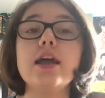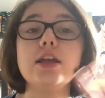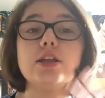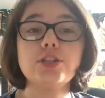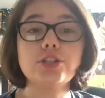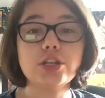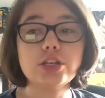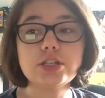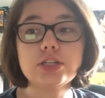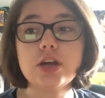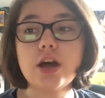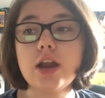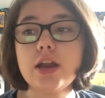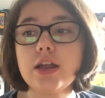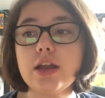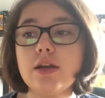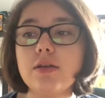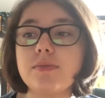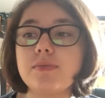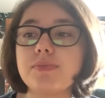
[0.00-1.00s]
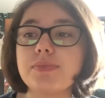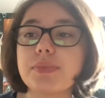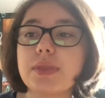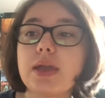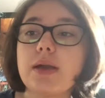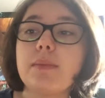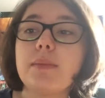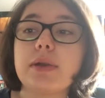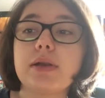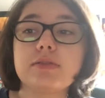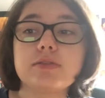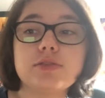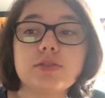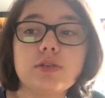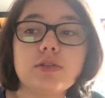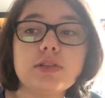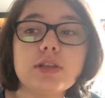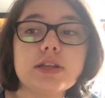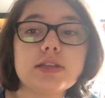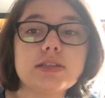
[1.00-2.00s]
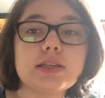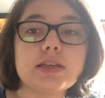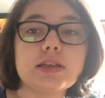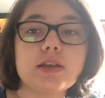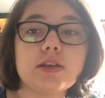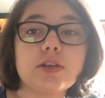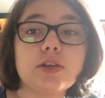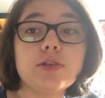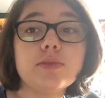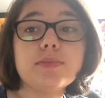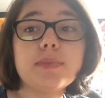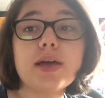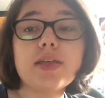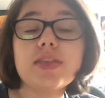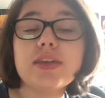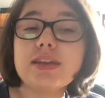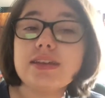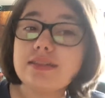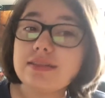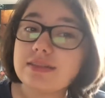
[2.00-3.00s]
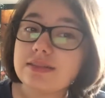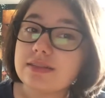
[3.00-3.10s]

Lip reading: It's just audio, but I was told that it's like a good method.